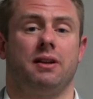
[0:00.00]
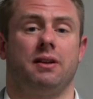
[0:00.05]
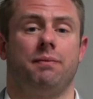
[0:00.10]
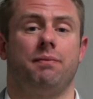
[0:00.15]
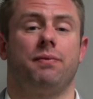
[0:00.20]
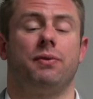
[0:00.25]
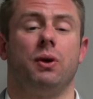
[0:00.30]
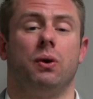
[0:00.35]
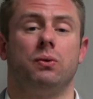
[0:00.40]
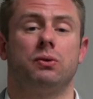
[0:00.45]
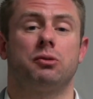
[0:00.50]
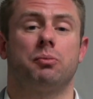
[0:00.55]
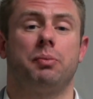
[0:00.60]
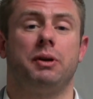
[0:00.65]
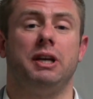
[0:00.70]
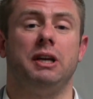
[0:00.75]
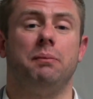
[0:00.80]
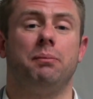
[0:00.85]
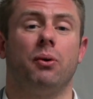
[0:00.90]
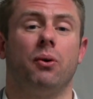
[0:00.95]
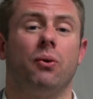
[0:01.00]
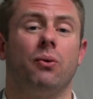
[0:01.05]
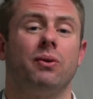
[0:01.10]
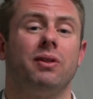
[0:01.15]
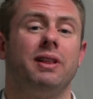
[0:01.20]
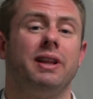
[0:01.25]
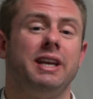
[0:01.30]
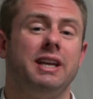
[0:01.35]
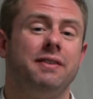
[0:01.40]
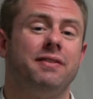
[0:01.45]
of those people
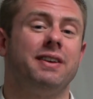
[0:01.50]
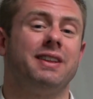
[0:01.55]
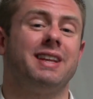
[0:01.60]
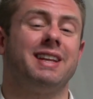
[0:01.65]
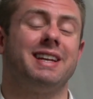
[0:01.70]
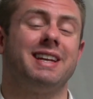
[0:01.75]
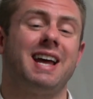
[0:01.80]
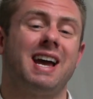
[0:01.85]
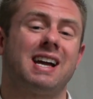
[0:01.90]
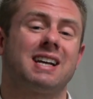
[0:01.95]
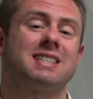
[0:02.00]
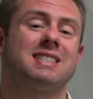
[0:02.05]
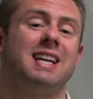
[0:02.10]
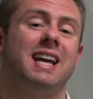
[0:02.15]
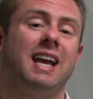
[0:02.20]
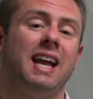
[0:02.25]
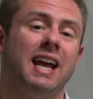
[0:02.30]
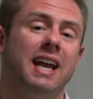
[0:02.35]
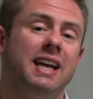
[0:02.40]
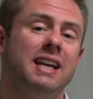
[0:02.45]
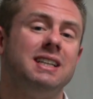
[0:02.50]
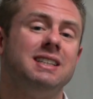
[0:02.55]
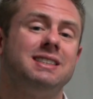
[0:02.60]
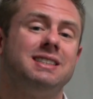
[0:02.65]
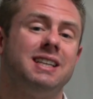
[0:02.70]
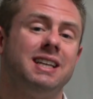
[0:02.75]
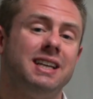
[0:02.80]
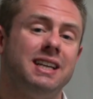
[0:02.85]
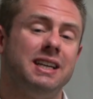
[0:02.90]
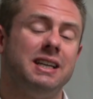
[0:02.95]
leave in the next
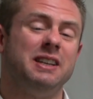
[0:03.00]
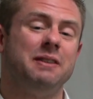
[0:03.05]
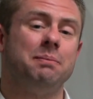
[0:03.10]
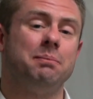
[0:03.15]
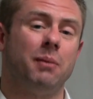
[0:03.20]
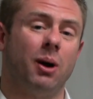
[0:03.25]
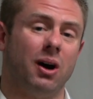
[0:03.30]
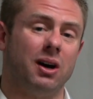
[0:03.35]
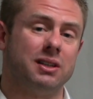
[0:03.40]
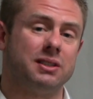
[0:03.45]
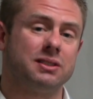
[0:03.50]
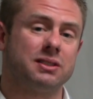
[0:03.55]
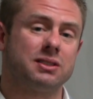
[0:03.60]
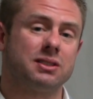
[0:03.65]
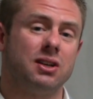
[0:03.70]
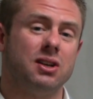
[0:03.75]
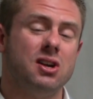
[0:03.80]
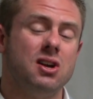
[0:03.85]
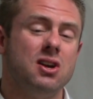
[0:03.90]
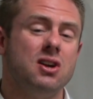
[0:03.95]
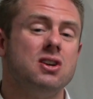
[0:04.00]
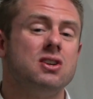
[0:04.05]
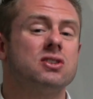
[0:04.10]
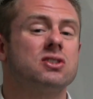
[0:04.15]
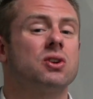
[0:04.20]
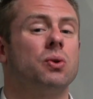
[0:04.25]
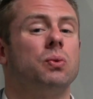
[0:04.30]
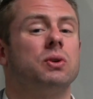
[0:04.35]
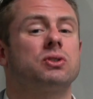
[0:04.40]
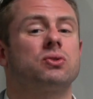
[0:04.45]
18 months.
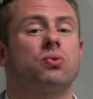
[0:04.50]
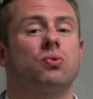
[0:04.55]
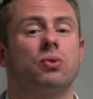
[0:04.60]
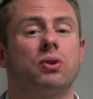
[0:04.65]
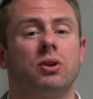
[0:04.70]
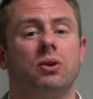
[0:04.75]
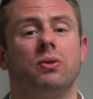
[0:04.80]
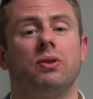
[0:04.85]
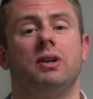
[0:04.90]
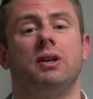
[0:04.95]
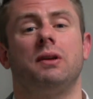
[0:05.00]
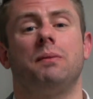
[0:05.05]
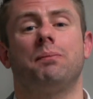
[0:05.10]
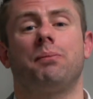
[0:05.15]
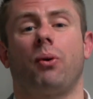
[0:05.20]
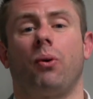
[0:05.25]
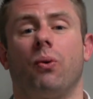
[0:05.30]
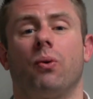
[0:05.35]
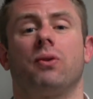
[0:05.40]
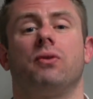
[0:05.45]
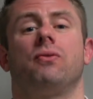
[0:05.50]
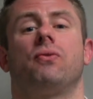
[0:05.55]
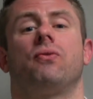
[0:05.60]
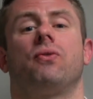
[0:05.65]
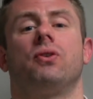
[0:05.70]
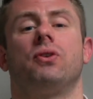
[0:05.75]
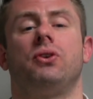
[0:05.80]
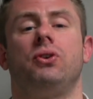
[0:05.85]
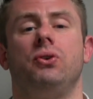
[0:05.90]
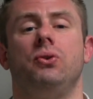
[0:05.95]
So it's really important
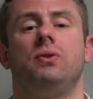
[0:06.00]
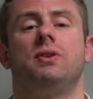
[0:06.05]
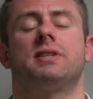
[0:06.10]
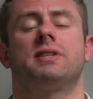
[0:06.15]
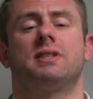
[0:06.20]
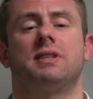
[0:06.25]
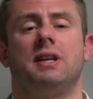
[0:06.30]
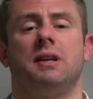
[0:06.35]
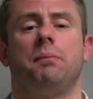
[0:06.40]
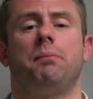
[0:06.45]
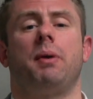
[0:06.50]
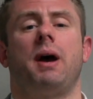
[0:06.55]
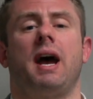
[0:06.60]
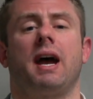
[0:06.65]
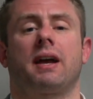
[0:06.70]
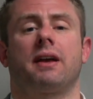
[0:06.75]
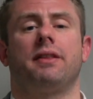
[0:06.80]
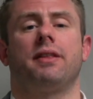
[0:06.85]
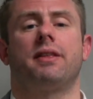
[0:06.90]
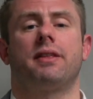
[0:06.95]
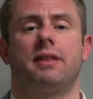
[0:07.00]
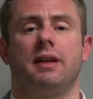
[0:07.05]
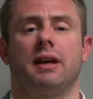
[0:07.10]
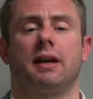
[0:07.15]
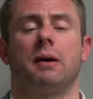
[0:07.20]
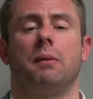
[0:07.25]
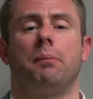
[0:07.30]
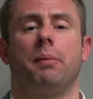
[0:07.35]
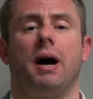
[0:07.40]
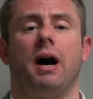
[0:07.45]
for you to sit back and
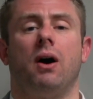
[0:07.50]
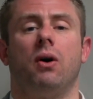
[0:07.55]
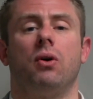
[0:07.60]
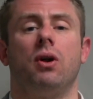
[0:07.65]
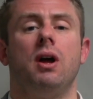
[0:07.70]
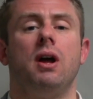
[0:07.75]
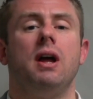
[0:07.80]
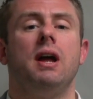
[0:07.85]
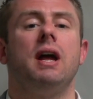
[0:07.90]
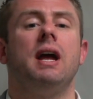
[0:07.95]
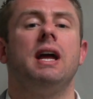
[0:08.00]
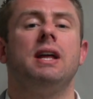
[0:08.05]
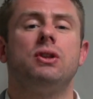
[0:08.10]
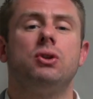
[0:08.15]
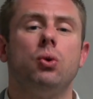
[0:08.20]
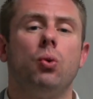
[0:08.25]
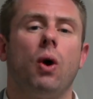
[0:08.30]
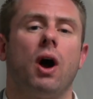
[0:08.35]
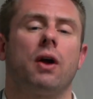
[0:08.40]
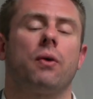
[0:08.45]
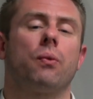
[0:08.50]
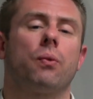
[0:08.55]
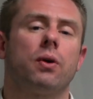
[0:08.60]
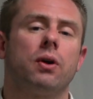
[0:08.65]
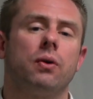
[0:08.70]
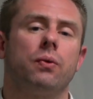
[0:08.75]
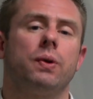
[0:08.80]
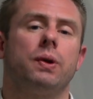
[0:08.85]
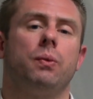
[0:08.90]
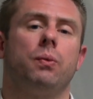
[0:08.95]
think about, do I
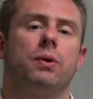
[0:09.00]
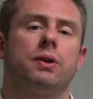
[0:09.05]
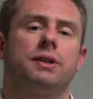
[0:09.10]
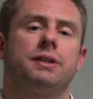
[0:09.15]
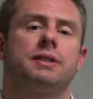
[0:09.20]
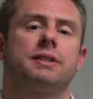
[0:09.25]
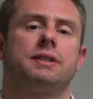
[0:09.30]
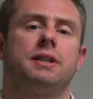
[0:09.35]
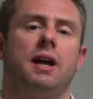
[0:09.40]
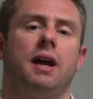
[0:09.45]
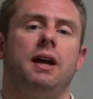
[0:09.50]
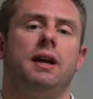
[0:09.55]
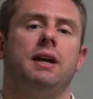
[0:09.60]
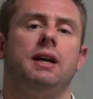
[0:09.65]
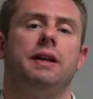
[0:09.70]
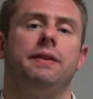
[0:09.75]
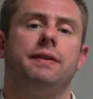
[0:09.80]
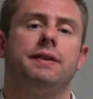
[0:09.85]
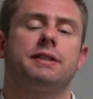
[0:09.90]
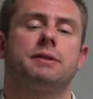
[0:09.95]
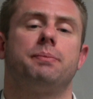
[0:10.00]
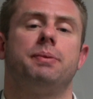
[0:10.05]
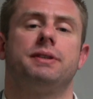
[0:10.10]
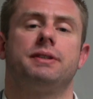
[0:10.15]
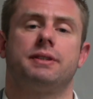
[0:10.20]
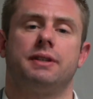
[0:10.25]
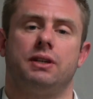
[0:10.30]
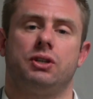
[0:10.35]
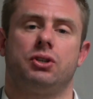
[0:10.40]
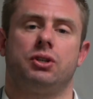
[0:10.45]
really want to stay in this
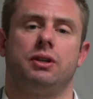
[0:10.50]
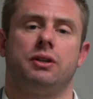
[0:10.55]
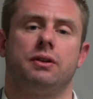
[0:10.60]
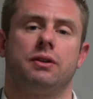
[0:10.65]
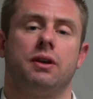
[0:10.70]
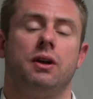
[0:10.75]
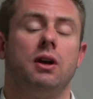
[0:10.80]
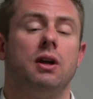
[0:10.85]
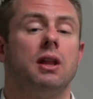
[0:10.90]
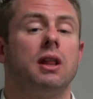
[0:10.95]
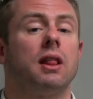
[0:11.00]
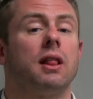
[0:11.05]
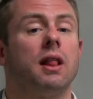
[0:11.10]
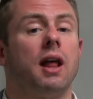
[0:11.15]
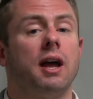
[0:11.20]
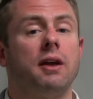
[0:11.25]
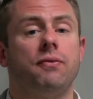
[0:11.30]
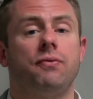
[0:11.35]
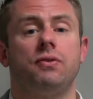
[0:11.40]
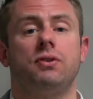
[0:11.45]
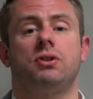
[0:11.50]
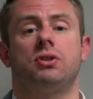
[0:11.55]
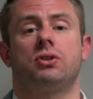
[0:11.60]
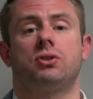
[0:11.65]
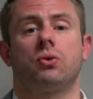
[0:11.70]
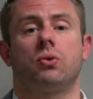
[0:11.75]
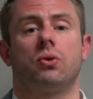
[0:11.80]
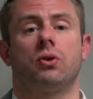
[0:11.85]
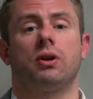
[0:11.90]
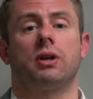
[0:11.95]
position? Life is
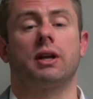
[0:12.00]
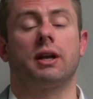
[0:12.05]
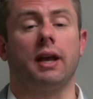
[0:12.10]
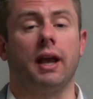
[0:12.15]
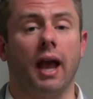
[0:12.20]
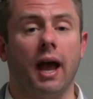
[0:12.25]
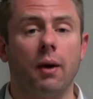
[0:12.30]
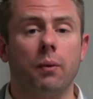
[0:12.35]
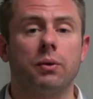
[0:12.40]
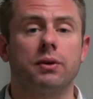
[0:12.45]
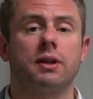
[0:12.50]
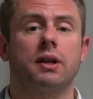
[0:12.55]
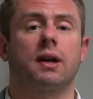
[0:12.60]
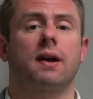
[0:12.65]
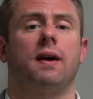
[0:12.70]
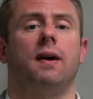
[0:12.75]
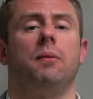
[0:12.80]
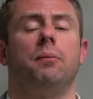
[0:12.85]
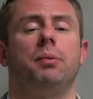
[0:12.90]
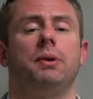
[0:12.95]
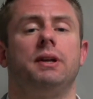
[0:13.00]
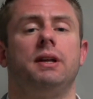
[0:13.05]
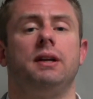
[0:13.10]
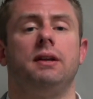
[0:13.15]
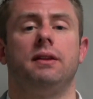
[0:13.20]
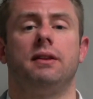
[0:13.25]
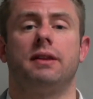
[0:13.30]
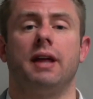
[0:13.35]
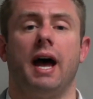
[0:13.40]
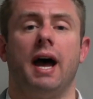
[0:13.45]
short. Get with the
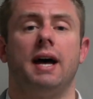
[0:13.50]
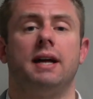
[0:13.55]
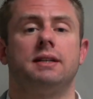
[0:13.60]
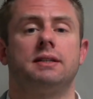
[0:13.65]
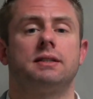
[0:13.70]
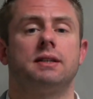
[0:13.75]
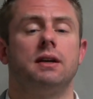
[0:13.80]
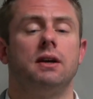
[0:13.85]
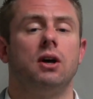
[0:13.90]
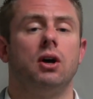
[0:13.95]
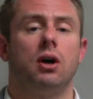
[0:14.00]
company that